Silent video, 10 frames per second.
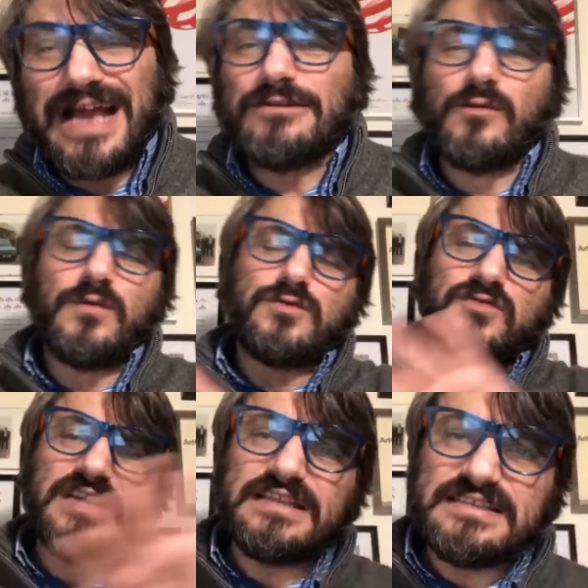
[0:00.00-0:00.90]
I don't want to
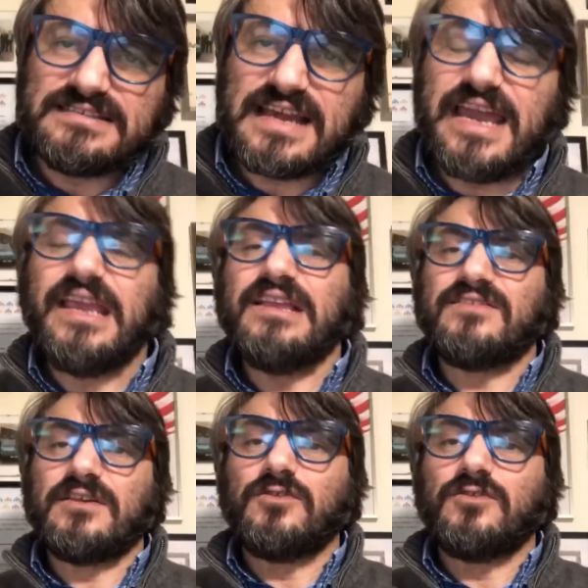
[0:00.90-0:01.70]
say design. It's a